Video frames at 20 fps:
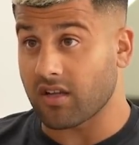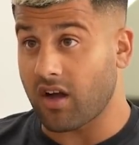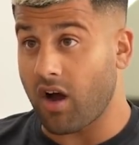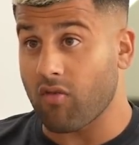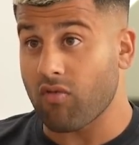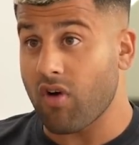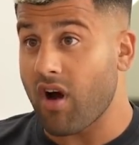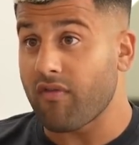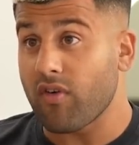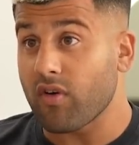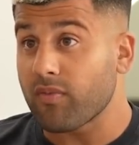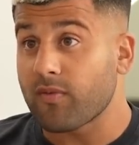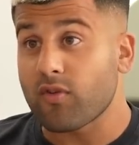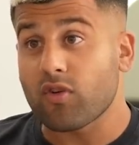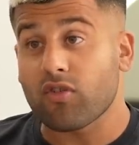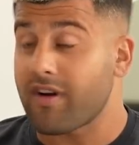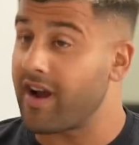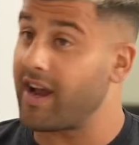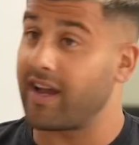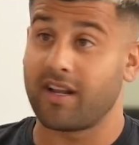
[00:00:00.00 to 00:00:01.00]
I'd rather
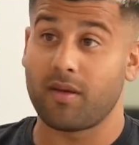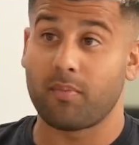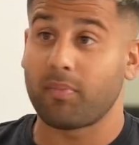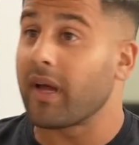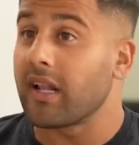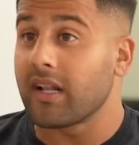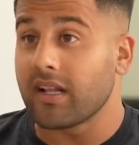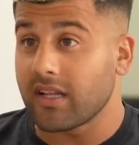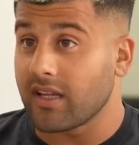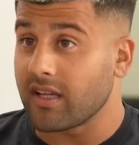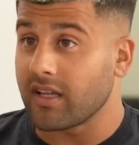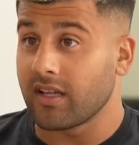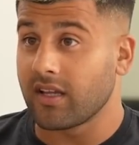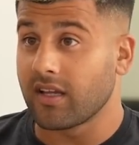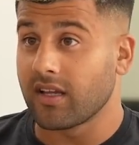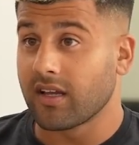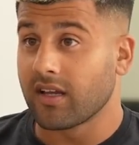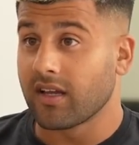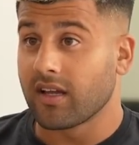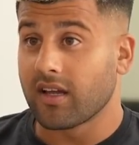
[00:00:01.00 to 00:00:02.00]
cry in a Bentley